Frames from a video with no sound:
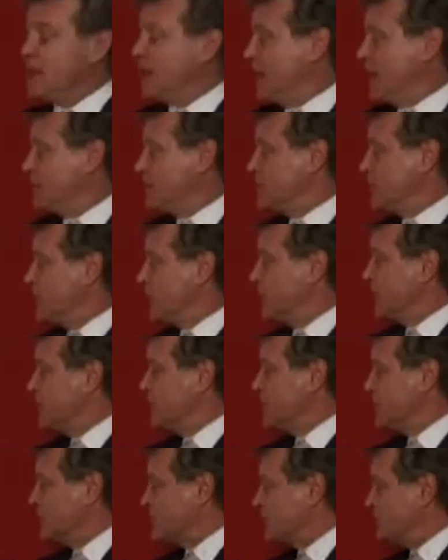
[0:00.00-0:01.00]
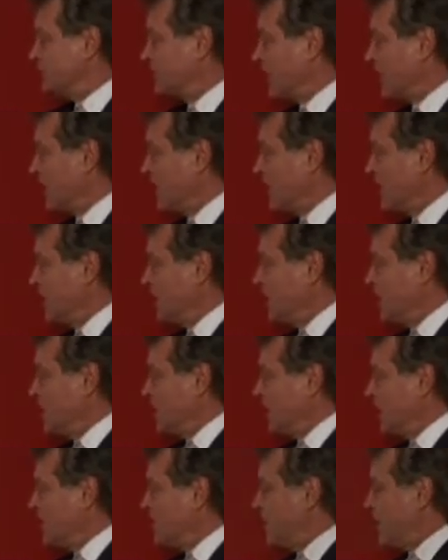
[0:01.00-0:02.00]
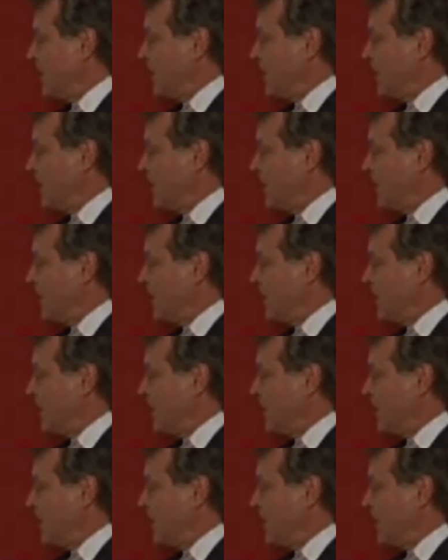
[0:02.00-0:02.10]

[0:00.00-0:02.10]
came to a close. Um,